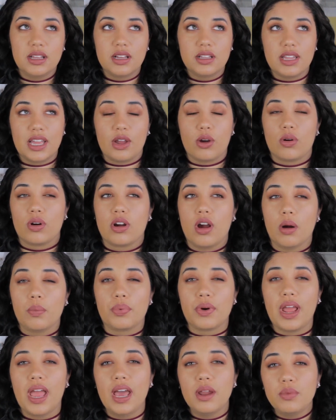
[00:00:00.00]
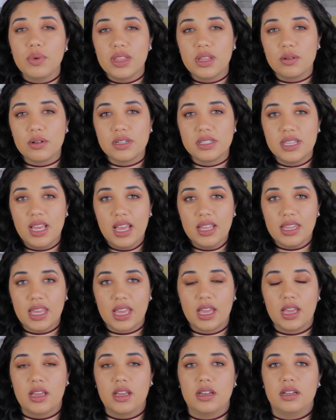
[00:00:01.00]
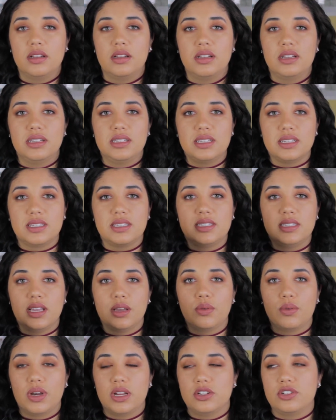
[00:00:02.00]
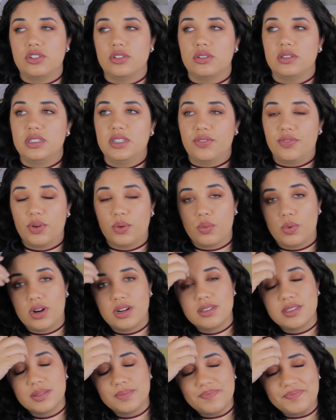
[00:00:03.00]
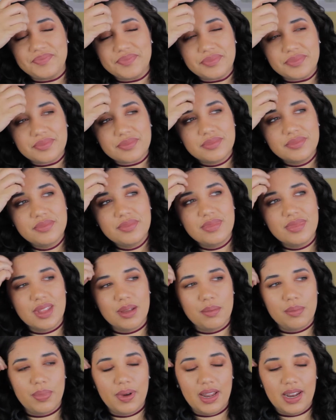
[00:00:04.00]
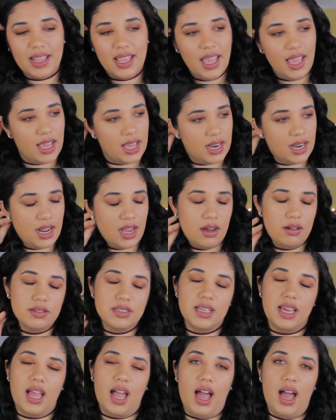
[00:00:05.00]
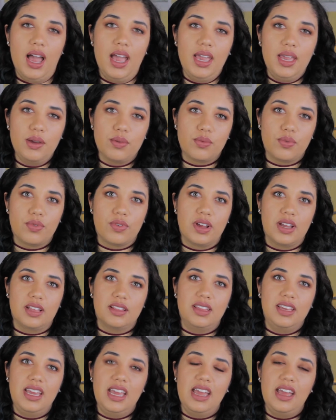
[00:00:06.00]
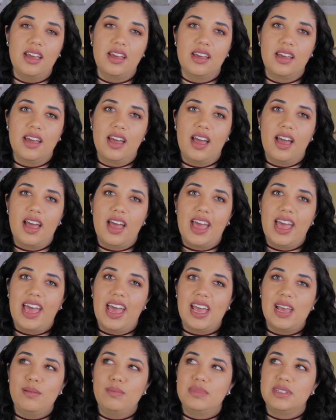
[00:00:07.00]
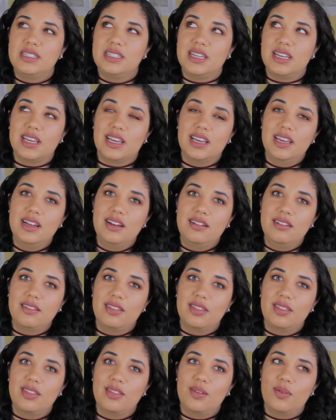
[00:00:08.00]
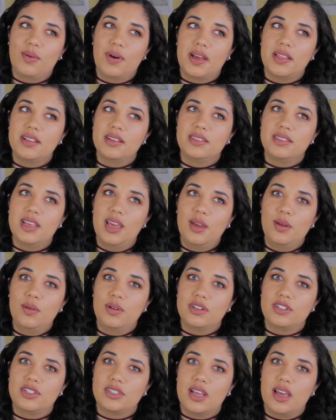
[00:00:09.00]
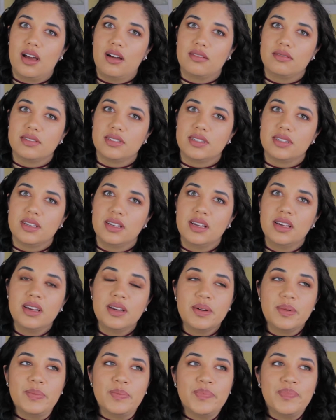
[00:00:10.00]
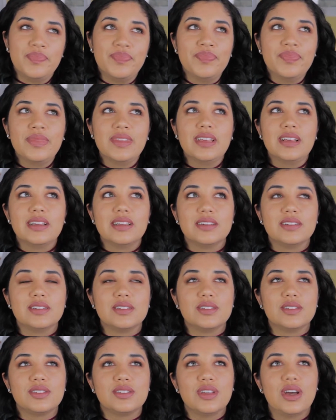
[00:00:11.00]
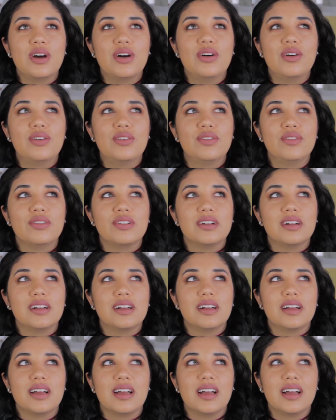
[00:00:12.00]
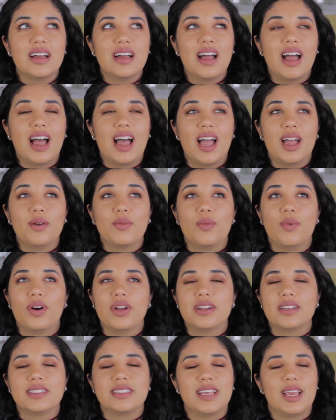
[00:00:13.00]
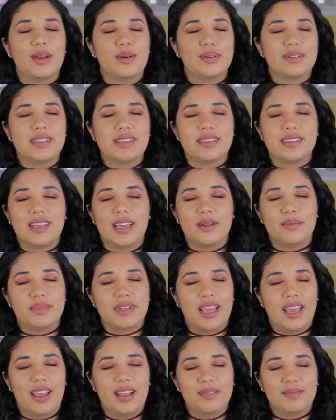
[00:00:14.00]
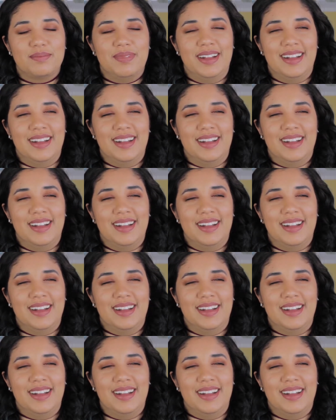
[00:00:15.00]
like or comprehend what they were saying, like I could distinguish different words. But again, I was like, I really am digging the way this language sounds. So I want to say it was the same day.